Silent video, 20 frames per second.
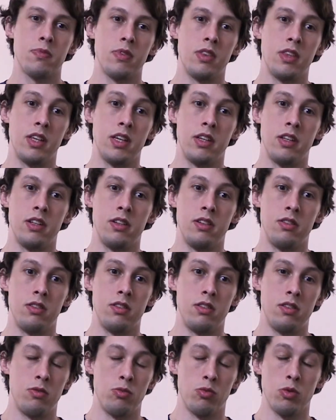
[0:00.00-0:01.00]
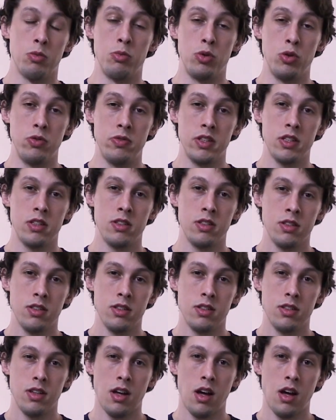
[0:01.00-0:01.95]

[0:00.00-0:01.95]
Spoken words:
Then removing